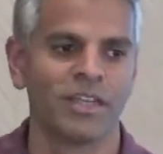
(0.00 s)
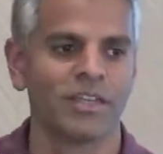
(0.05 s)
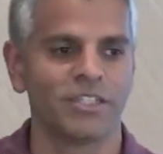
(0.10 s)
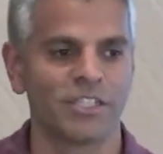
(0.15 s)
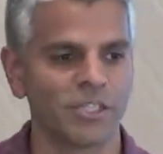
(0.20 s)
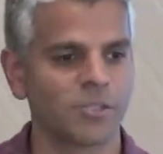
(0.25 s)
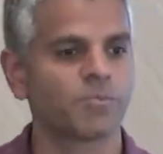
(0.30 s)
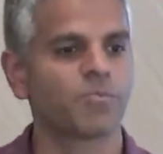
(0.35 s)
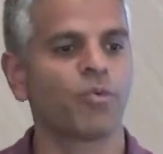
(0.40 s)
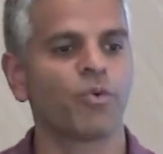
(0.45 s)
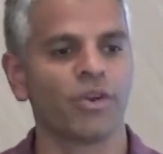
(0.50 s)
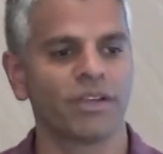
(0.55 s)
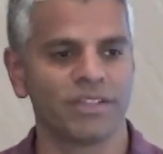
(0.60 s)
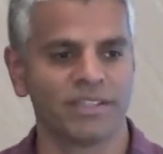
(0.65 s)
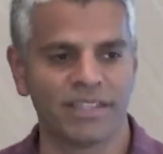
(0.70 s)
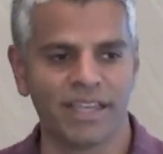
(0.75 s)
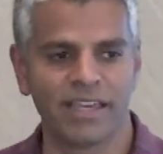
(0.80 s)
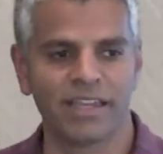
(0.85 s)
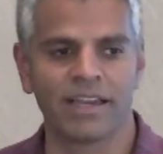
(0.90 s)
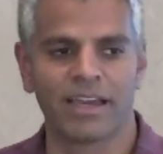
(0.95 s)
Just point
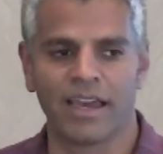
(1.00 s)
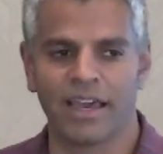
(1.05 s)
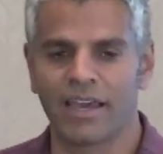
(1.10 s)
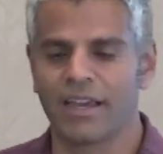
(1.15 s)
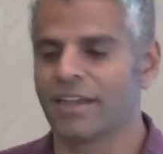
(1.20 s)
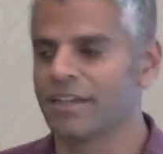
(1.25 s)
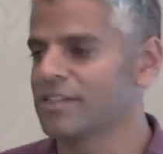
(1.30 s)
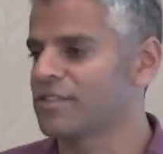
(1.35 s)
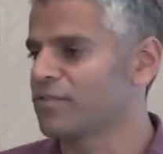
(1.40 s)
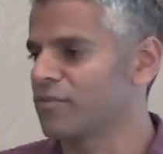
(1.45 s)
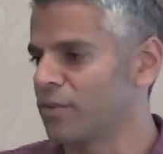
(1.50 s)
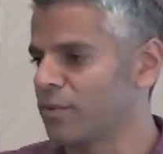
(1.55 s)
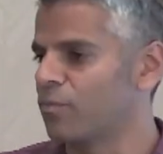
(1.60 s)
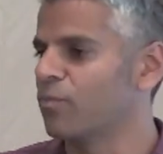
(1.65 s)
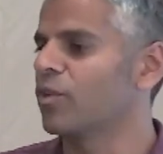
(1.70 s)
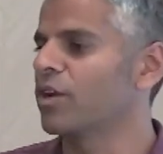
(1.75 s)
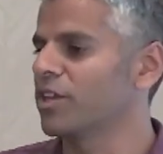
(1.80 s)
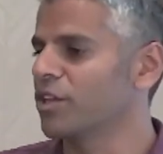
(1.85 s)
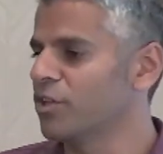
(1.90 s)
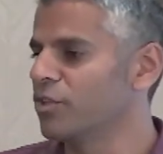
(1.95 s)
data at us from
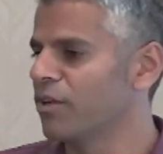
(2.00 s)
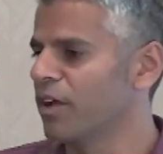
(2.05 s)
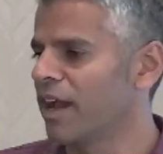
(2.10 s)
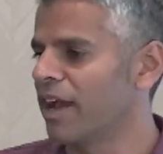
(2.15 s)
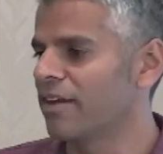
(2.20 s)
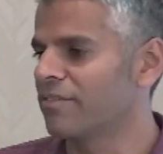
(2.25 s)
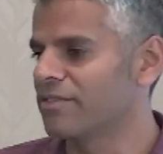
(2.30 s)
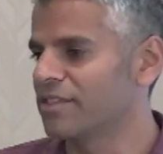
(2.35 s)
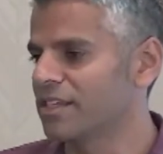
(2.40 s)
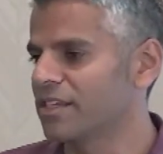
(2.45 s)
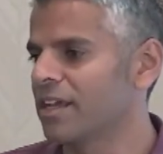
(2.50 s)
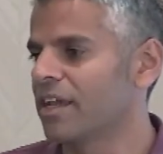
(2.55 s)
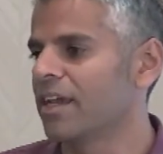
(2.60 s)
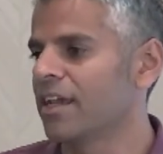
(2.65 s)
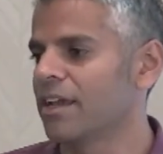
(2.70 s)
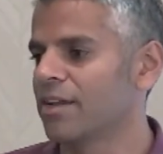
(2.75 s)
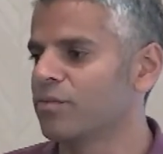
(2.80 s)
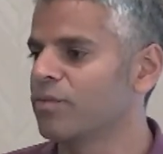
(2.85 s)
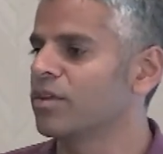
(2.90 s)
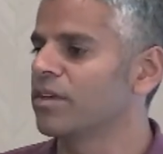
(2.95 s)
what you have today,
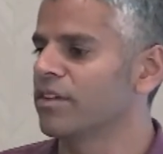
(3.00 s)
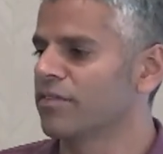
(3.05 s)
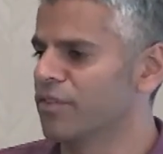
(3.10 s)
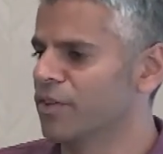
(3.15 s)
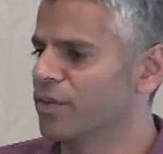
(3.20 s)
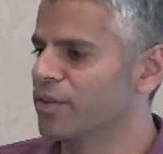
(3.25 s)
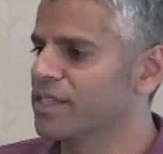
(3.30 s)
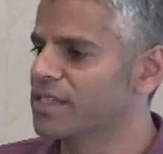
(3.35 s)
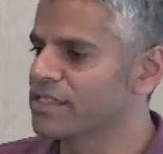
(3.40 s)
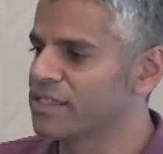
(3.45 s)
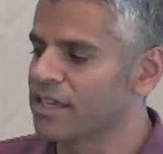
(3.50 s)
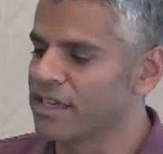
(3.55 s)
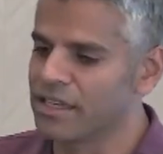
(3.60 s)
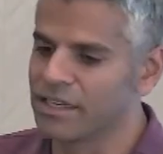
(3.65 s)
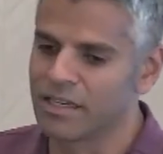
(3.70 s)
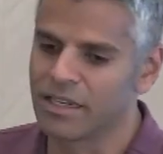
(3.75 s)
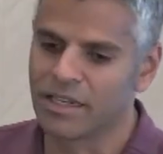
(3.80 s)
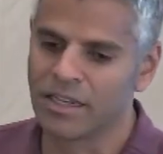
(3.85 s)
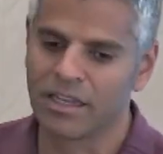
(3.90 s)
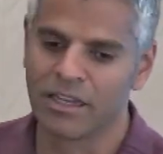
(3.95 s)
and we'll give you insight,
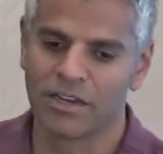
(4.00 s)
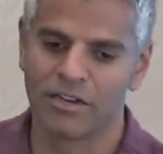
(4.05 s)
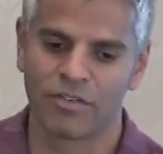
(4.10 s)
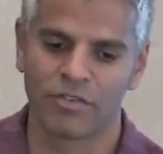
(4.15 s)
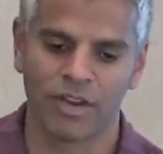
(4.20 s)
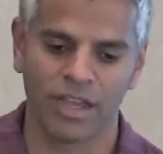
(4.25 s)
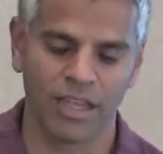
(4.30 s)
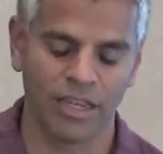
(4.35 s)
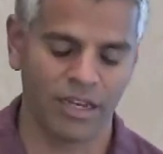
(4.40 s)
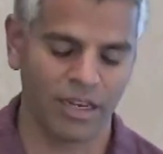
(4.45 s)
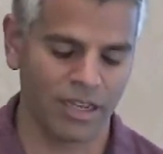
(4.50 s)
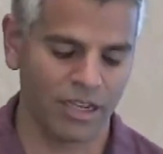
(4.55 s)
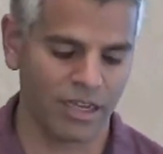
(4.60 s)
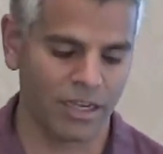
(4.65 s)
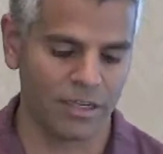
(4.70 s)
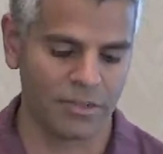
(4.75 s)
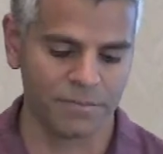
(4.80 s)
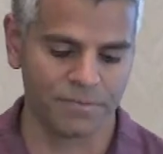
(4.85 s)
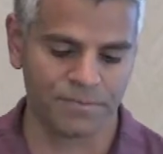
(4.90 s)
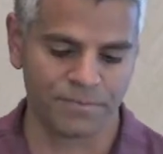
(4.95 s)
right?
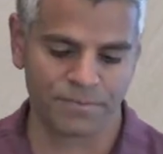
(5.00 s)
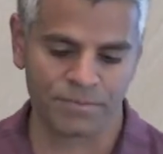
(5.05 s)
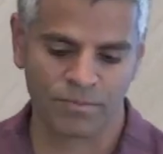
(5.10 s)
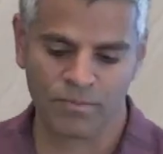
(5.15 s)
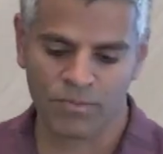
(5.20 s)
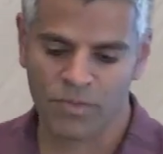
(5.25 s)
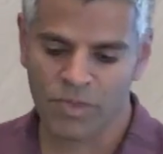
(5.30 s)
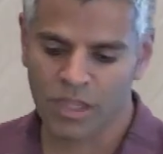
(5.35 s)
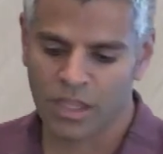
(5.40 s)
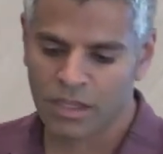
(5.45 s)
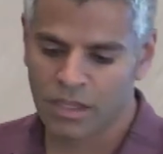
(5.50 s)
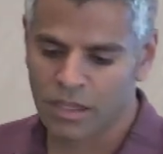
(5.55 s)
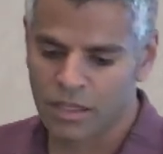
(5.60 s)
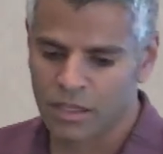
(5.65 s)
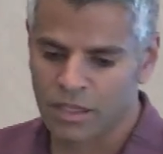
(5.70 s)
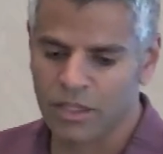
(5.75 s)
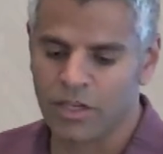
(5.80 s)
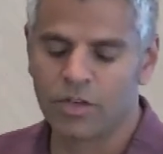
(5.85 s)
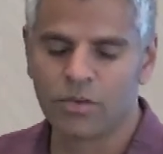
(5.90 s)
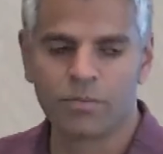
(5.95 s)
Um,
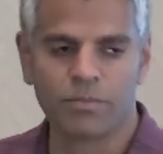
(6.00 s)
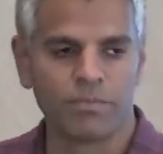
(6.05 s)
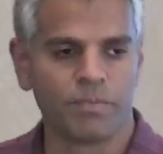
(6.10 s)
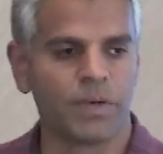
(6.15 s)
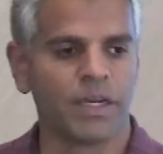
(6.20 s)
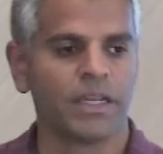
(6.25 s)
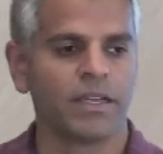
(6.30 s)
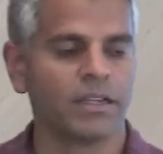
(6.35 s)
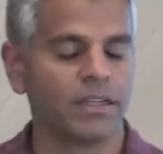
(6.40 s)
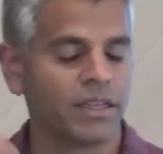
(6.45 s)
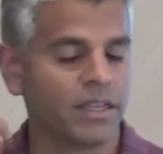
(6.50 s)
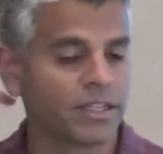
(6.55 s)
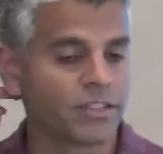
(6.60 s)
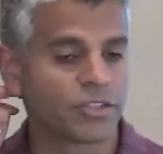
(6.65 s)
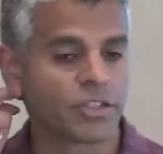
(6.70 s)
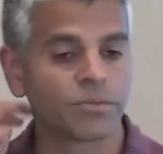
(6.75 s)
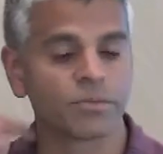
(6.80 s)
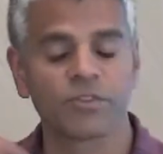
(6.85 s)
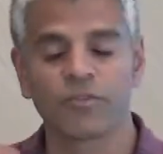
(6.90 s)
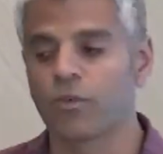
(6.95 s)
you know, but in
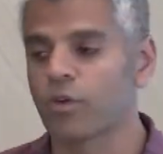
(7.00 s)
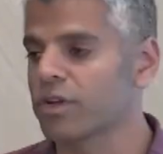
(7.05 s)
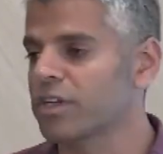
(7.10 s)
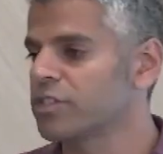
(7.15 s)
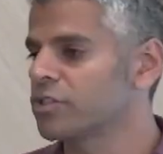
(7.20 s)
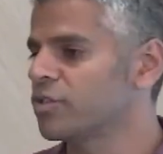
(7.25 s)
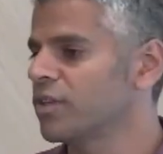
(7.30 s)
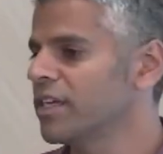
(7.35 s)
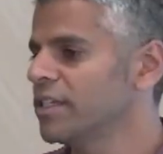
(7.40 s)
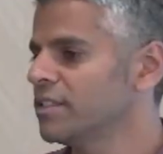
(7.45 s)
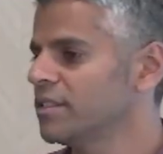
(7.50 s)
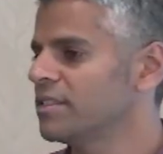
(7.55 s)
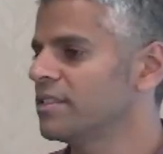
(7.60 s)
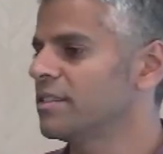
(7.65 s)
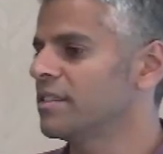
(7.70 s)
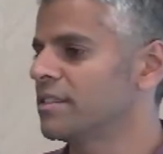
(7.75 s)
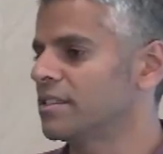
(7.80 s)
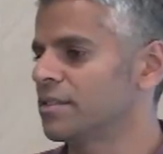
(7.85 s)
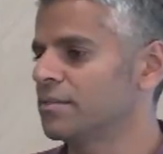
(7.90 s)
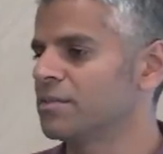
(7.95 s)
terms of orchestration
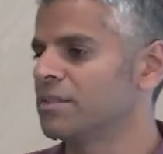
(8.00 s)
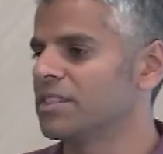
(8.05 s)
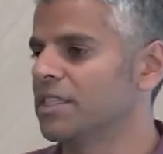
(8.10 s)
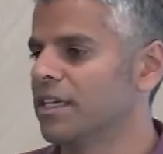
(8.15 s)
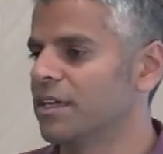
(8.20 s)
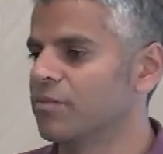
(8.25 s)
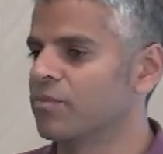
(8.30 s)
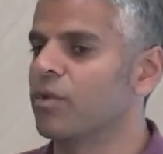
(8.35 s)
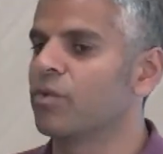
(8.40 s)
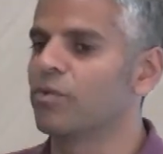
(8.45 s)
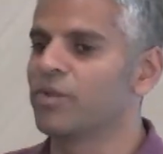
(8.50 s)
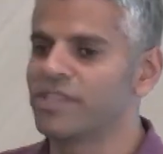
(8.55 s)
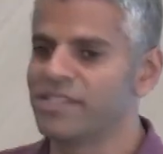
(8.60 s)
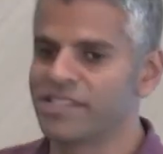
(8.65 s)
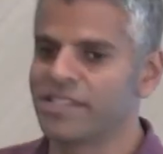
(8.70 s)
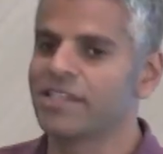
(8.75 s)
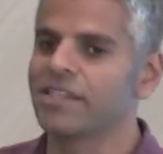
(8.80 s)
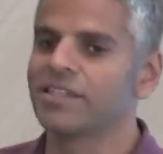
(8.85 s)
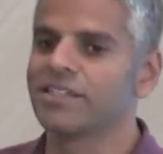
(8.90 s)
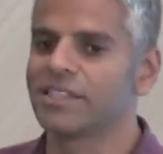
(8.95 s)
systems, then what we
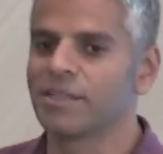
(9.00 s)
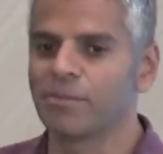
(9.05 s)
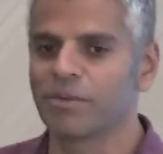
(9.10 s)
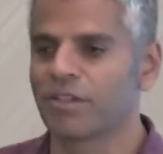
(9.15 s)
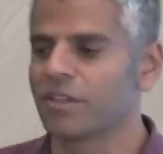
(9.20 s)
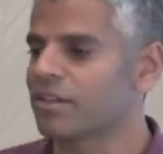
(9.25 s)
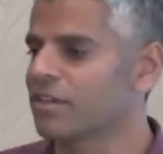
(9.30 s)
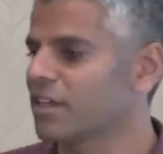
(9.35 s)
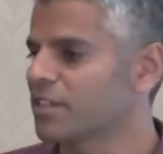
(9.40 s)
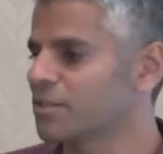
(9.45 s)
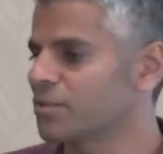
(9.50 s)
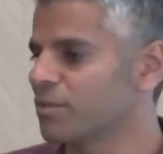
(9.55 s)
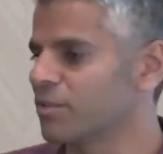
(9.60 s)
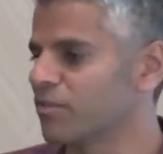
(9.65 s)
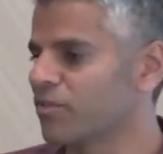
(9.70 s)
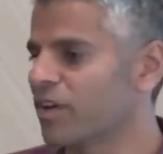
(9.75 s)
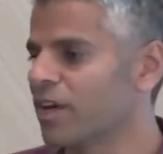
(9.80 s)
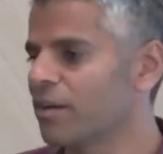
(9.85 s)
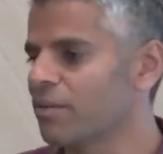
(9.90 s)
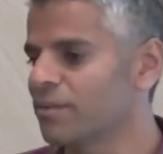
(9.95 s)
see in typical customer
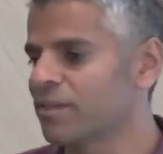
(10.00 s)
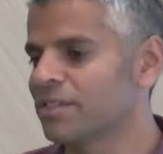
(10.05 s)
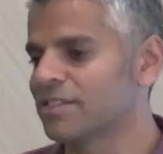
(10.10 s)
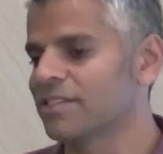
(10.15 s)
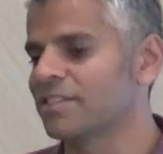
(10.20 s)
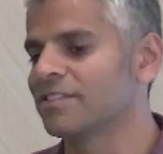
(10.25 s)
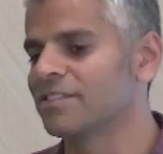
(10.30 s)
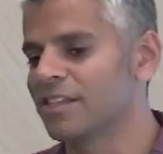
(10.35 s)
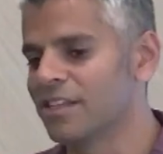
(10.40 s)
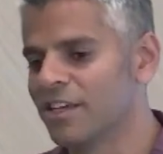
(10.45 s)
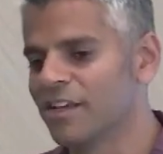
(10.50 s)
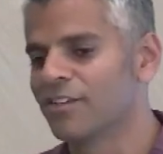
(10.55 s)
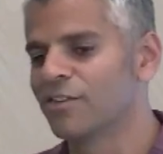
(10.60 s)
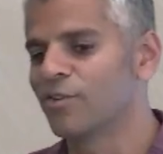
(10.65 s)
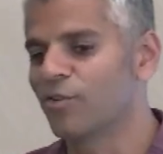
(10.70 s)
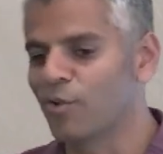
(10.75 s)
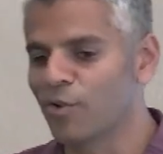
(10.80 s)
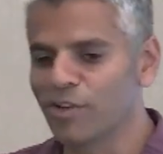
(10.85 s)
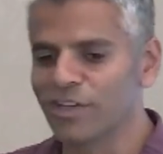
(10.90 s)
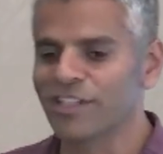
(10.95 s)
environments is the
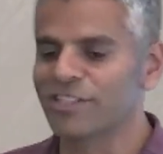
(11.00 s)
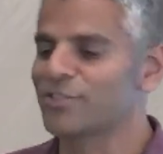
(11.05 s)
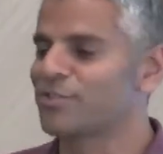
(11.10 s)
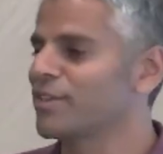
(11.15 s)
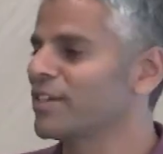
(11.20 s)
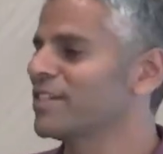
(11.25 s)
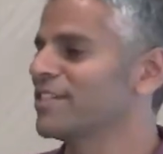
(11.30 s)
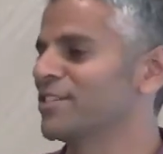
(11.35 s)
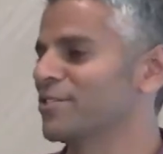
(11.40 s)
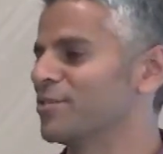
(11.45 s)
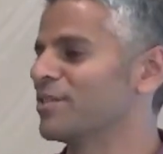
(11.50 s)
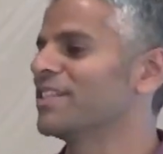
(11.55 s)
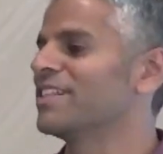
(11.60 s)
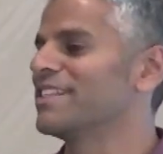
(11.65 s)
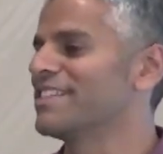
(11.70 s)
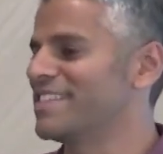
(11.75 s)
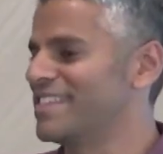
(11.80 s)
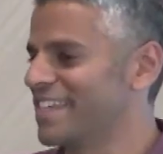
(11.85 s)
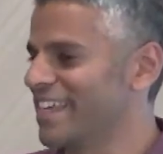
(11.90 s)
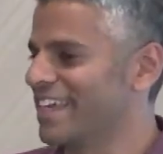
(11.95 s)
orchestration is really the
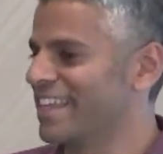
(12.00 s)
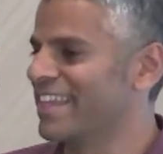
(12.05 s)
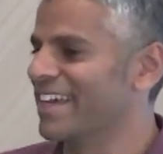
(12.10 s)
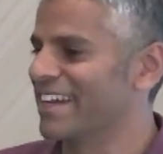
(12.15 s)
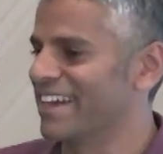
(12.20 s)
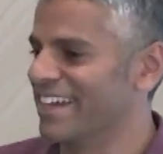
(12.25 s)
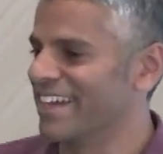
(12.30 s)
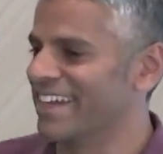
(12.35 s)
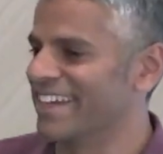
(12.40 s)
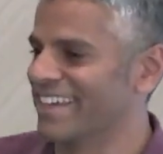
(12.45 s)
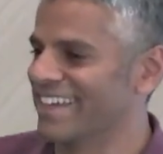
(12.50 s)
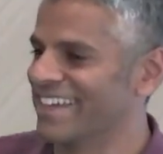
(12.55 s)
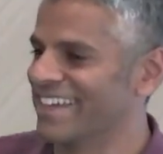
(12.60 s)
CLI,